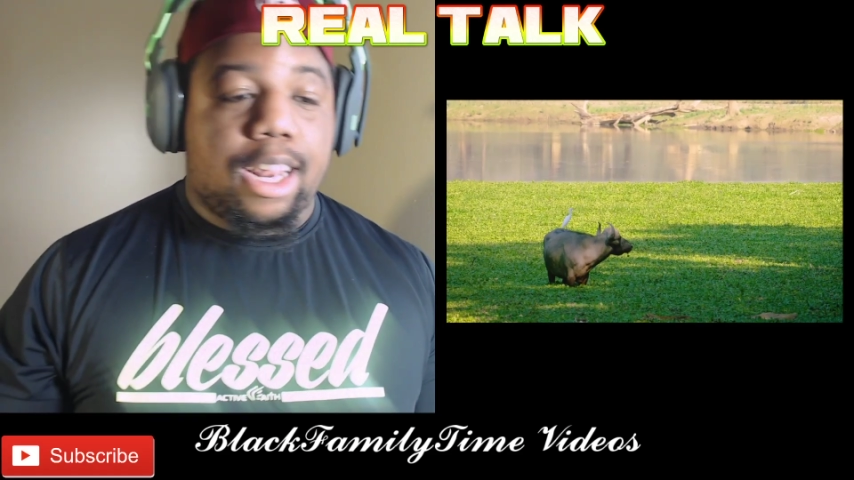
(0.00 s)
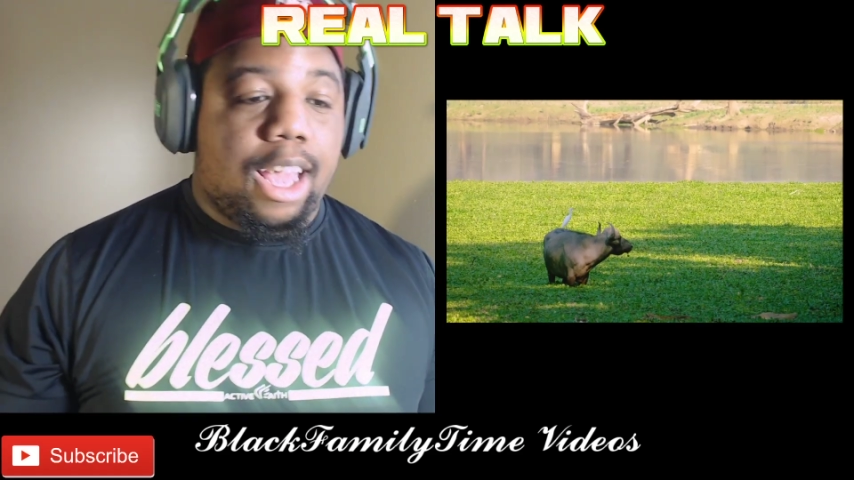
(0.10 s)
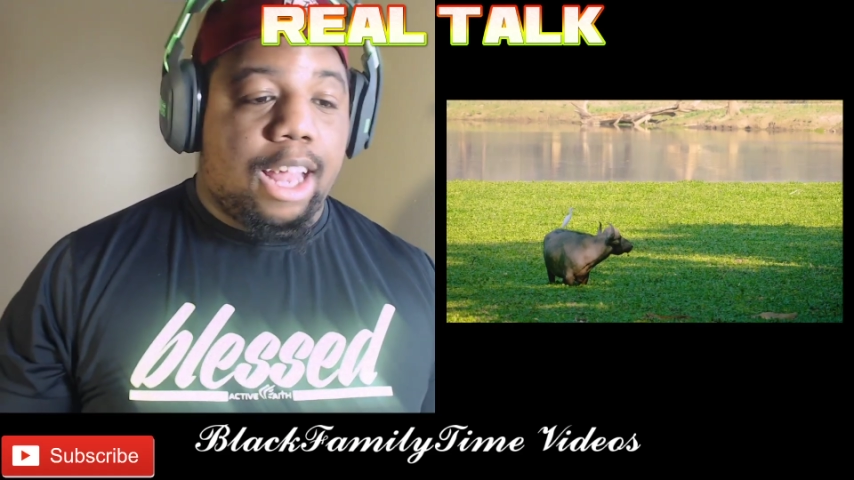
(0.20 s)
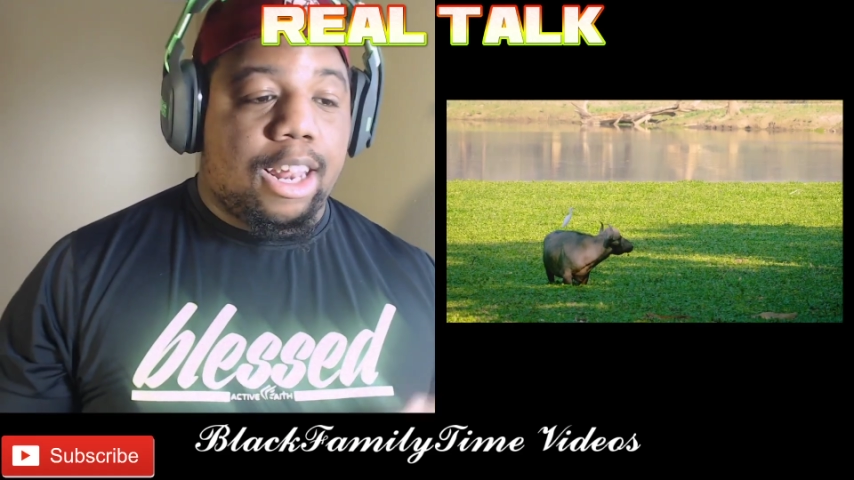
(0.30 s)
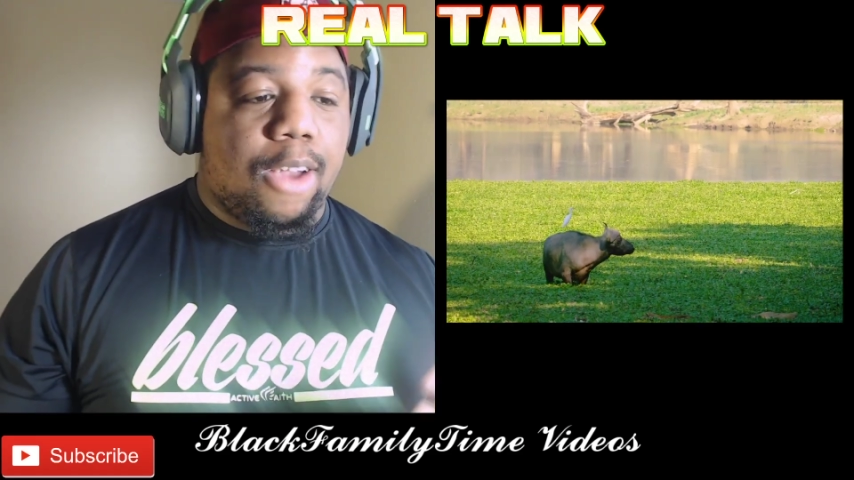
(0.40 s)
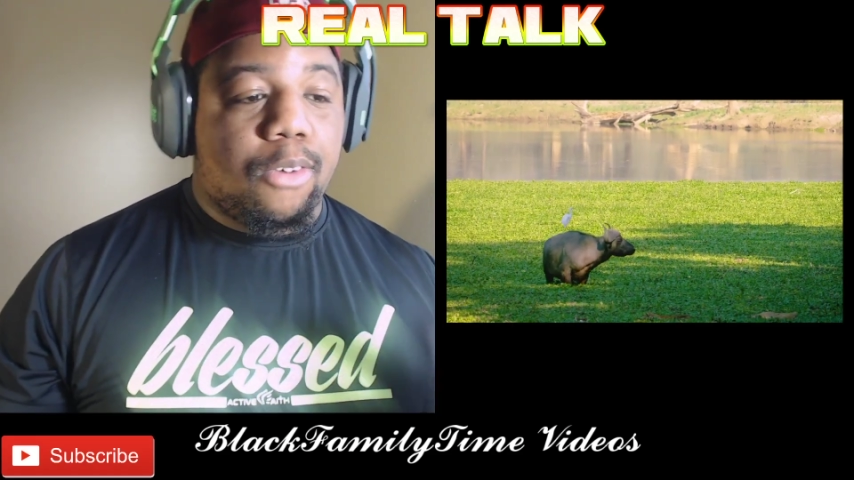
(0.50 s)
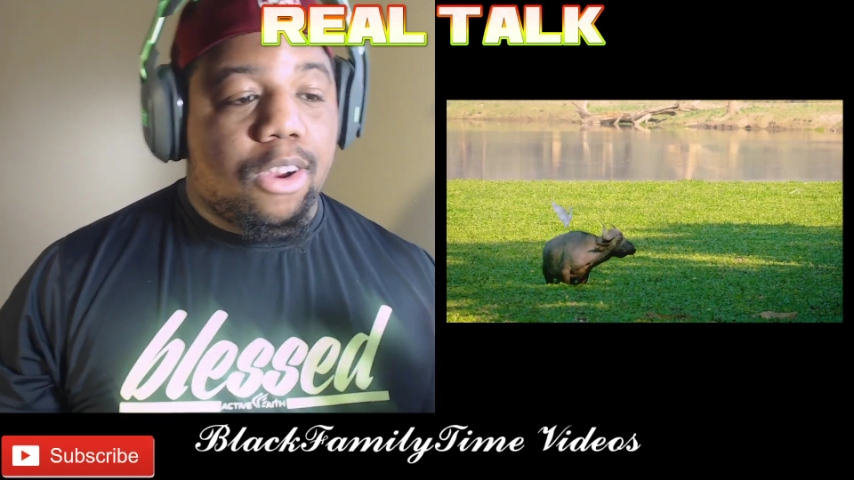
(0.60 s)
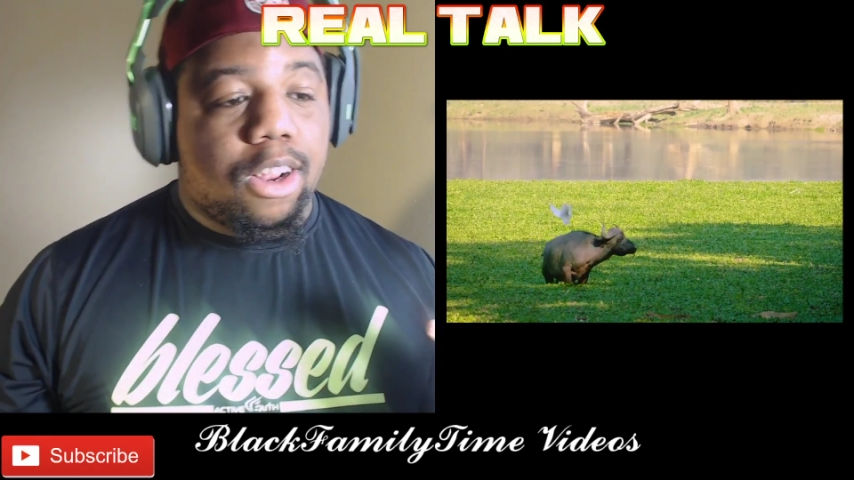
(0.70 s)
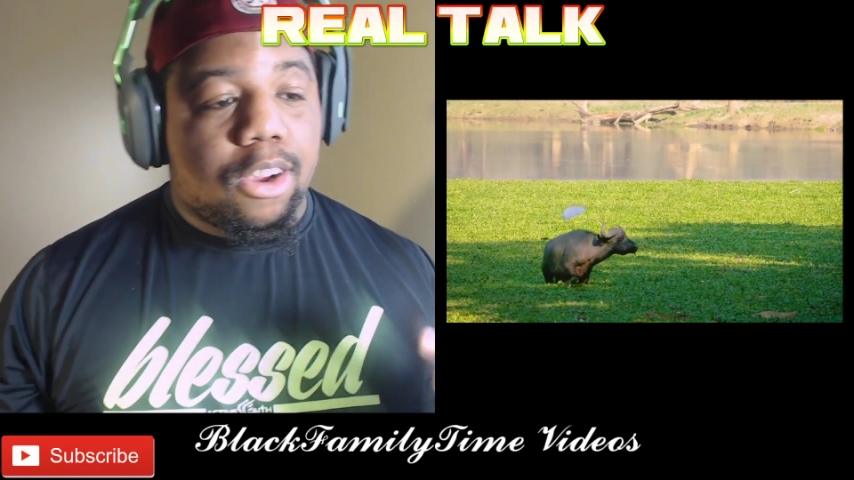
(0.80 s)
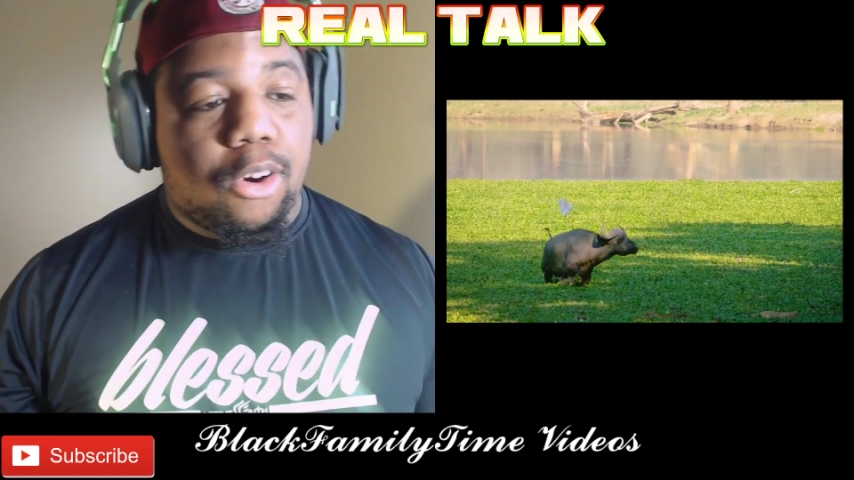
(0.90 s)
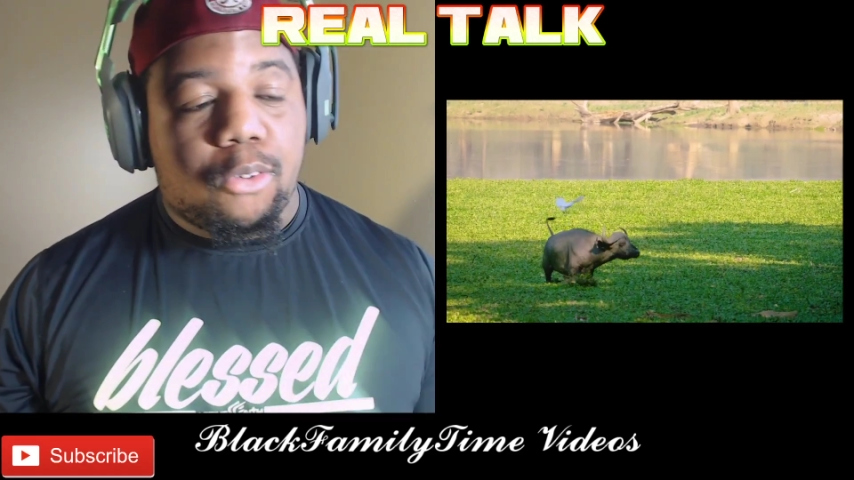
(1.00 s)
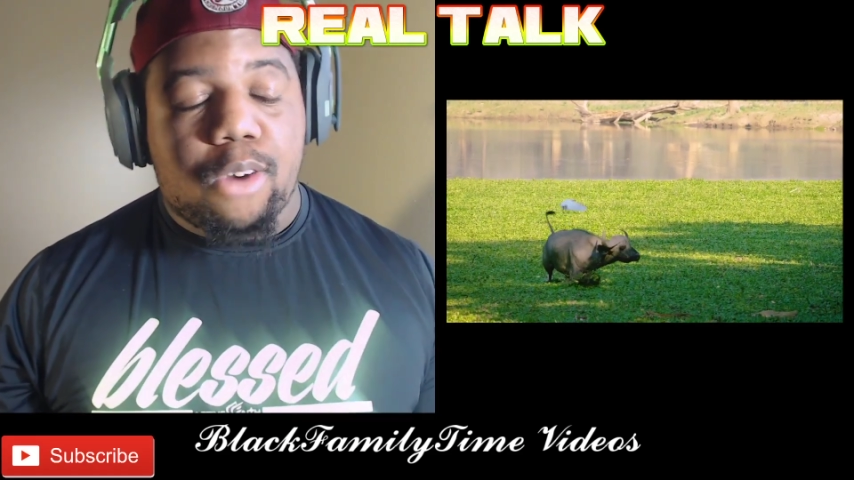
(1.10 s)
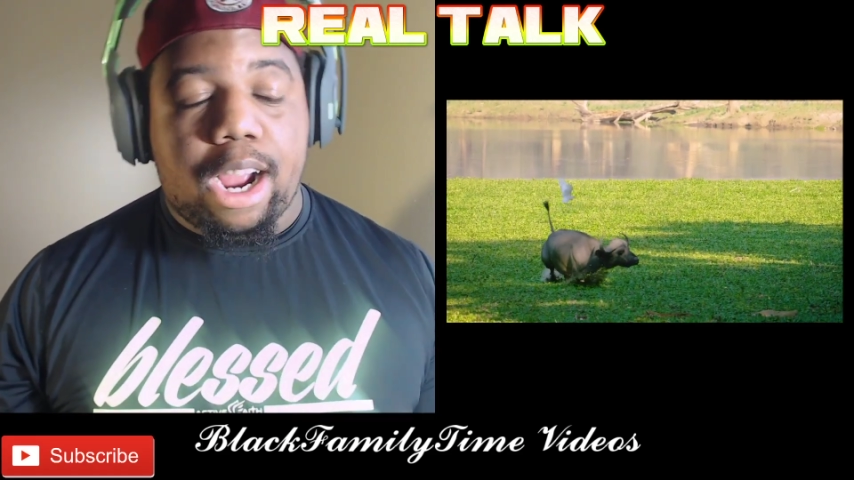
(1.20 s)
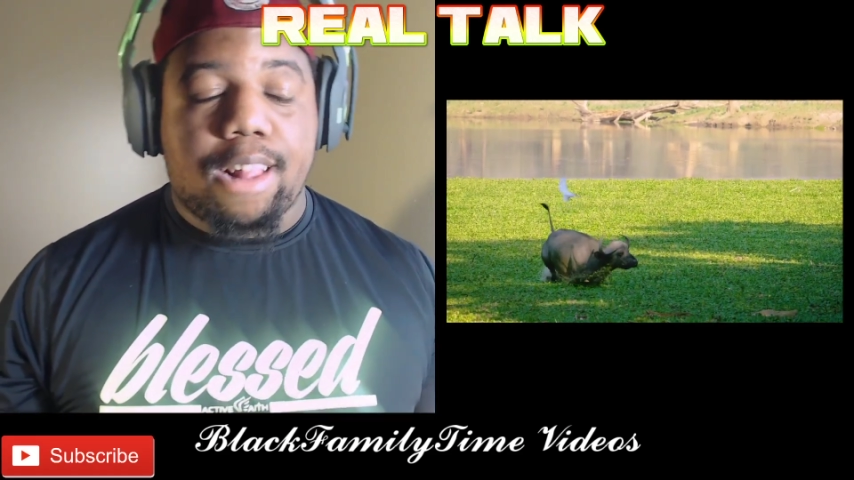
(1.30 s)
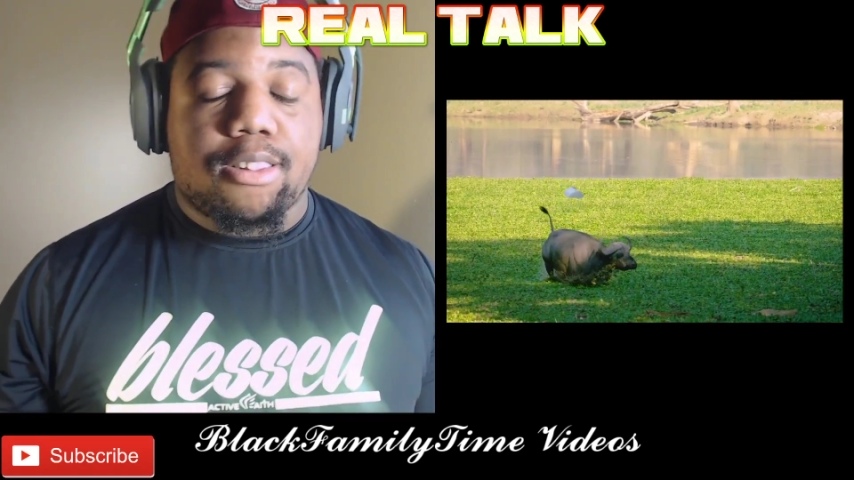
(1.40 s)
and then we're gonna go
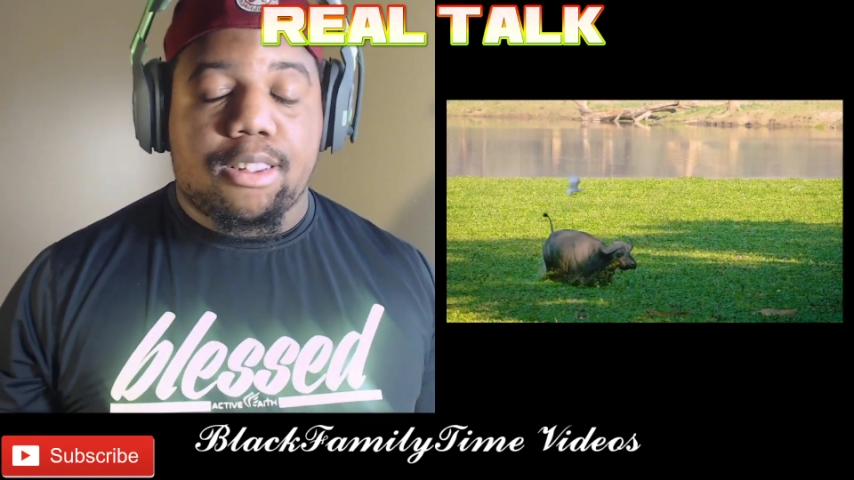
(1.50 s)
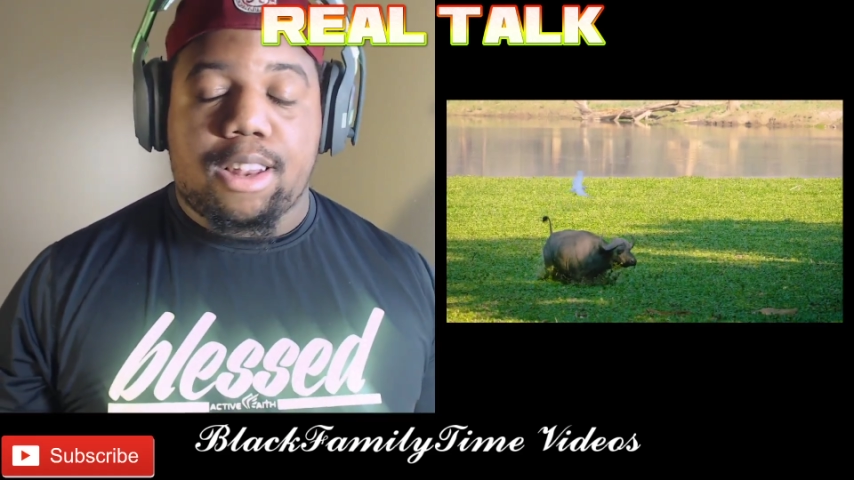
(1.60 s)
right into